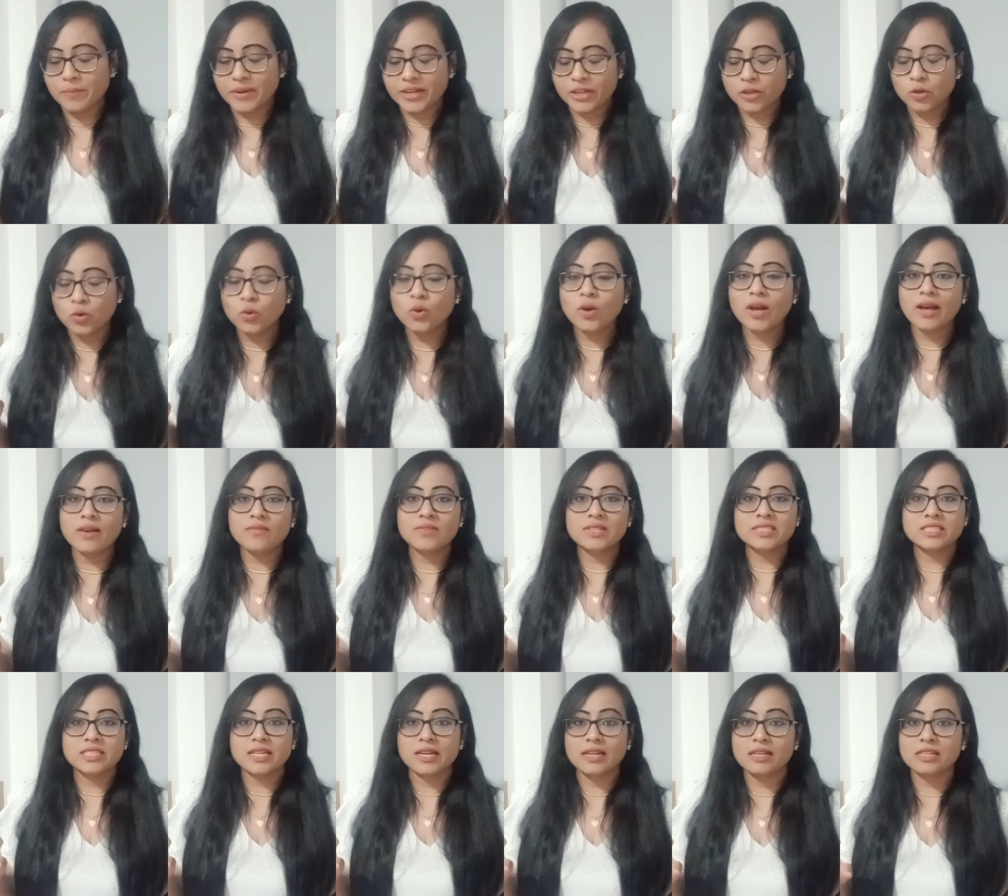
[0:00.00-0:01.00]
who have a
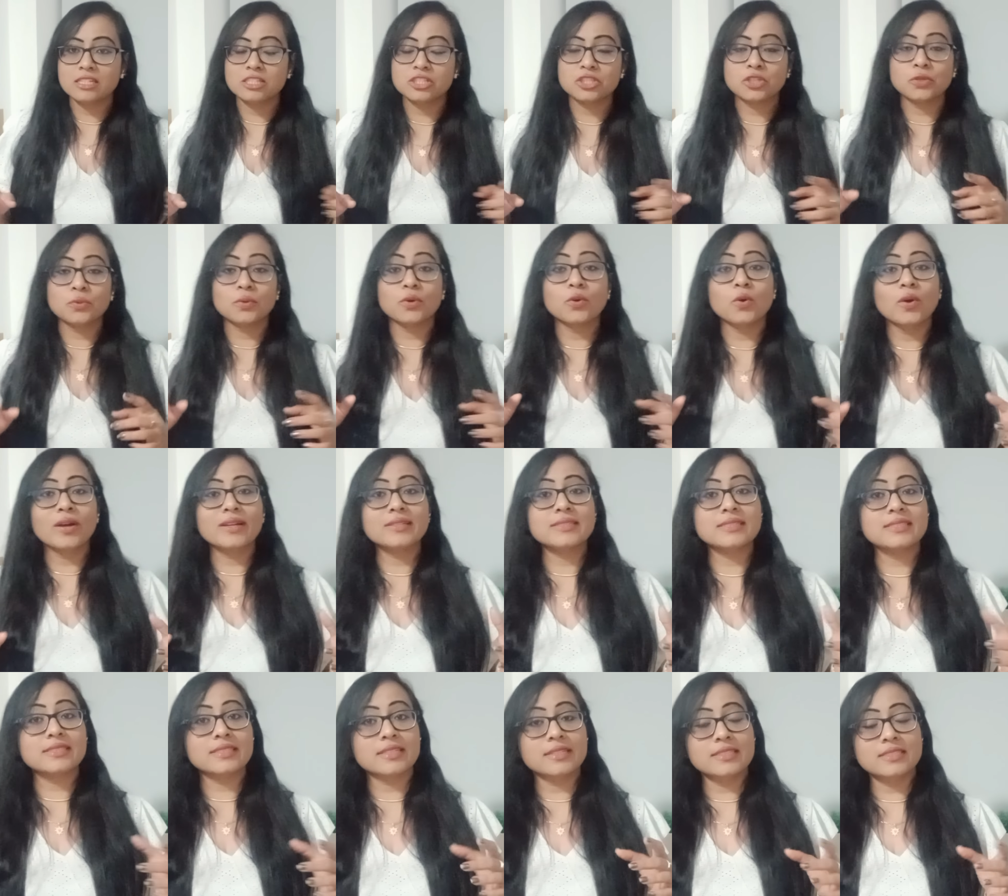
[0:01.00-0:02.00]
channels, you go and
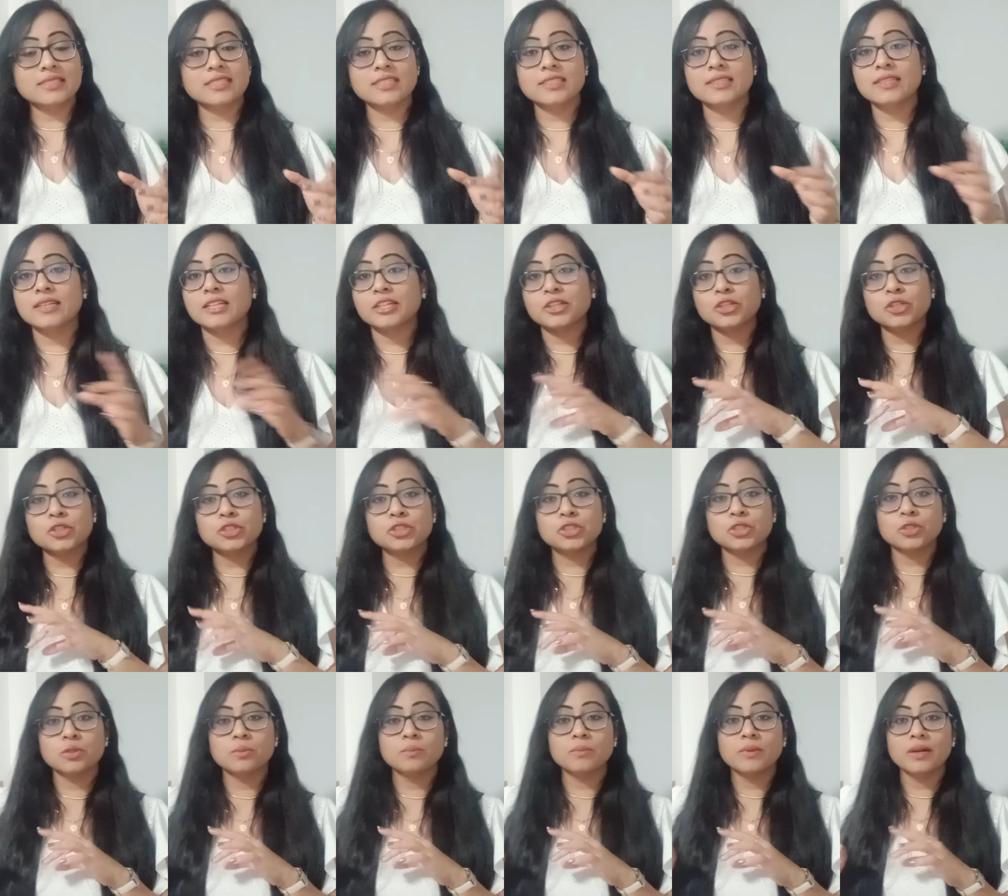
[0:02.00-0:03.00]
search in the
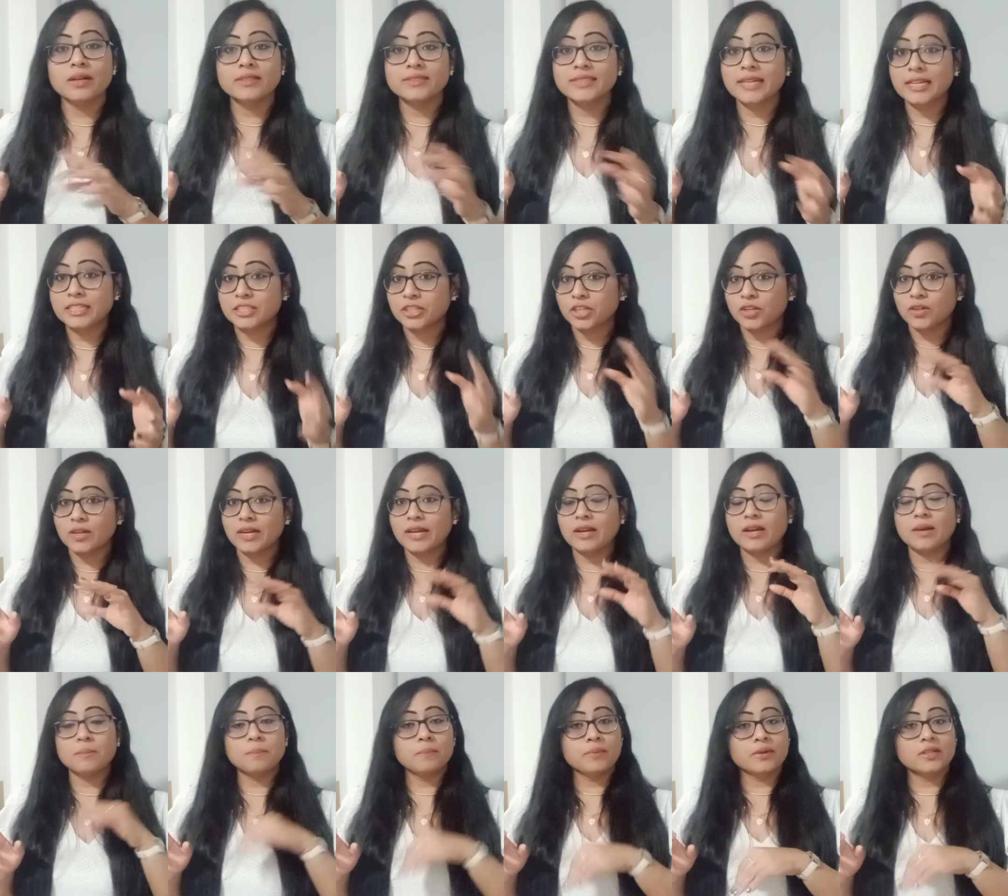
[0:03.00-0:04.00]
YouTube that your
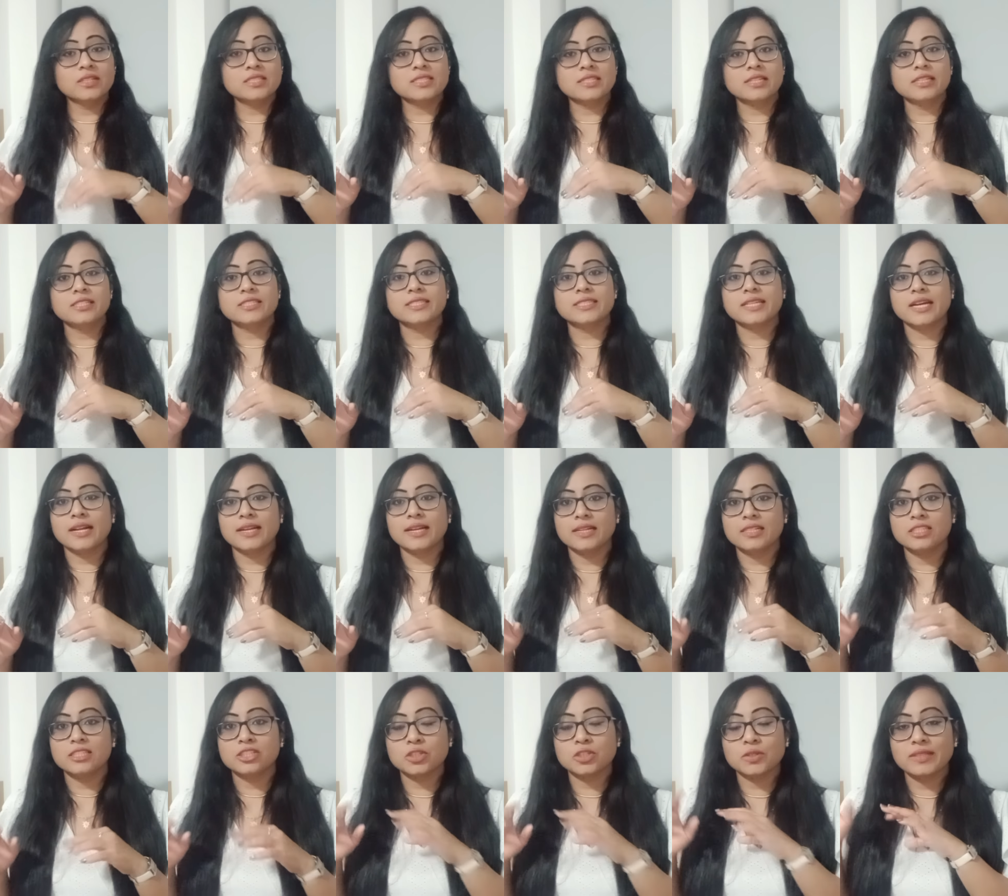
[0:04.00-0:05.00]
personal channel,
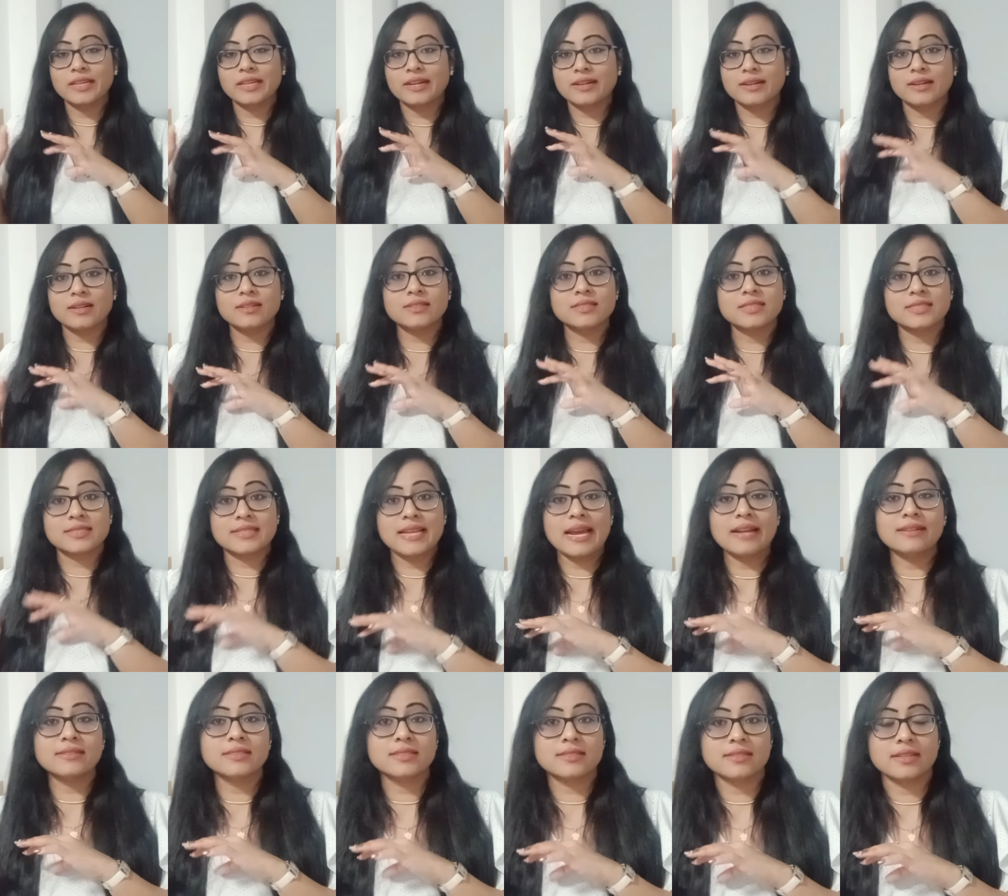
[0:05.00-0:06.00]
so there are
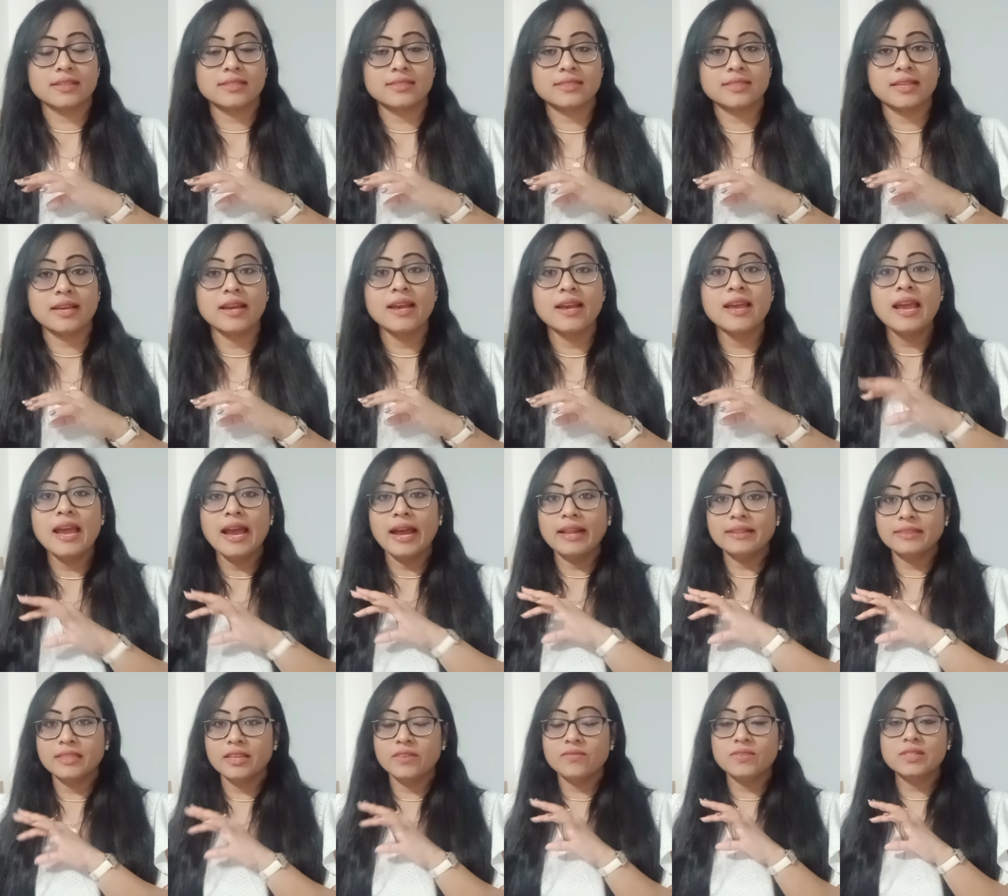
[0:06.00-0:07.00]
statistics,
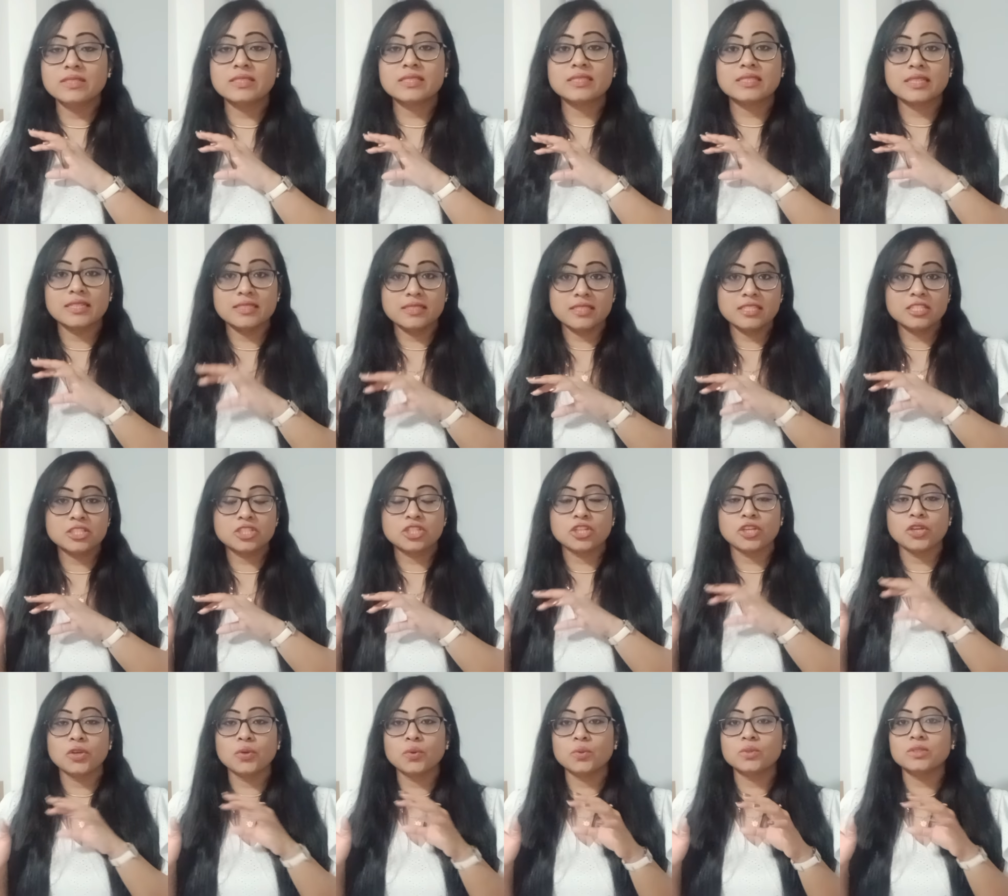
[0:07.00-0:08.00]
and they will suggest to
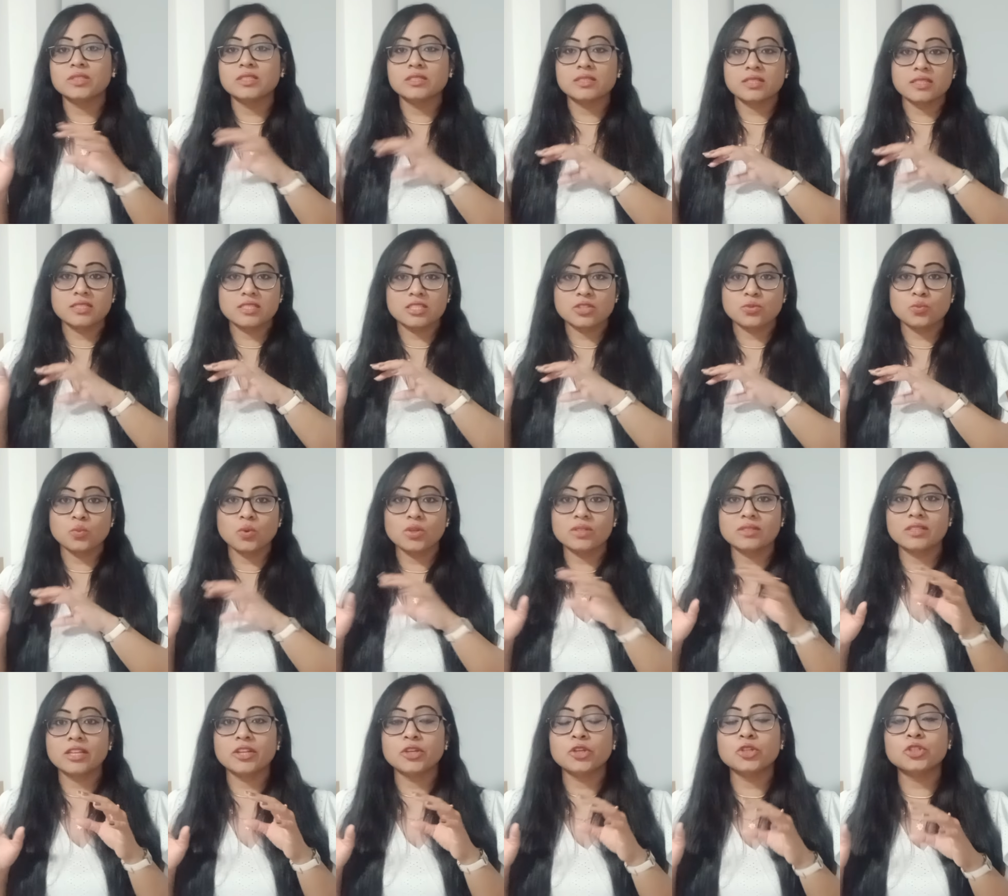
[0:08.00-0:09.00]
you, this is what
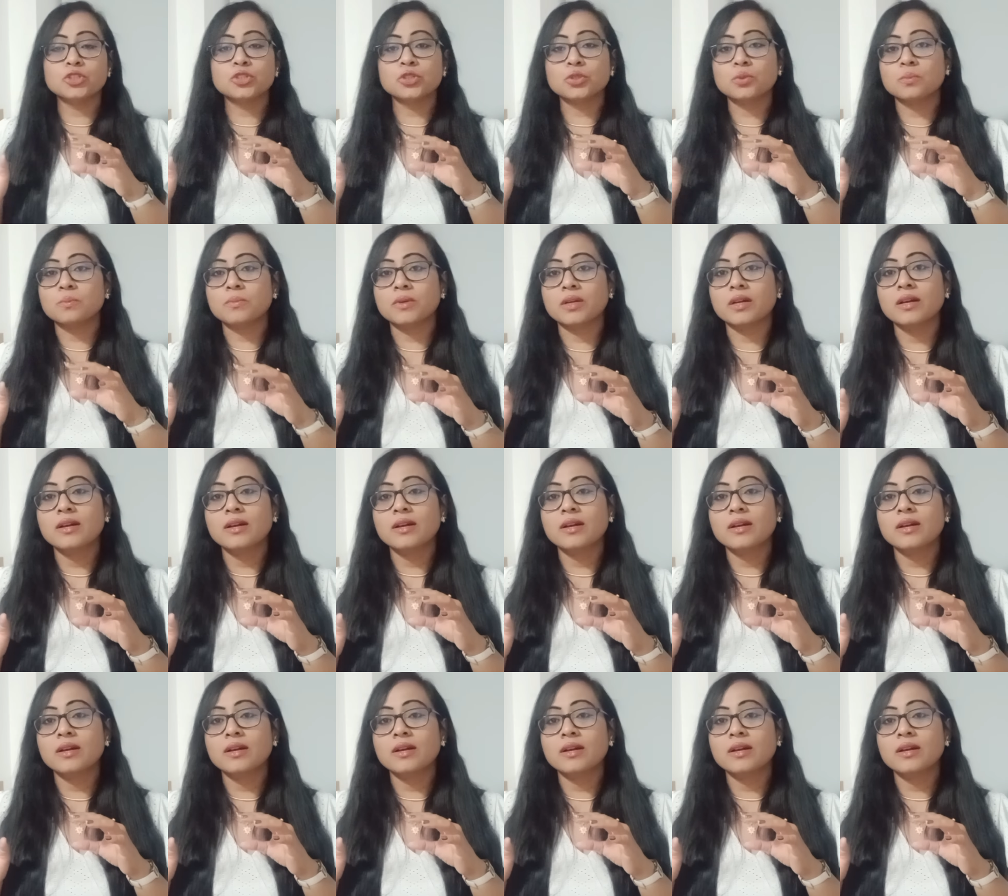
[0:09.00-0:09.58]
the YouTube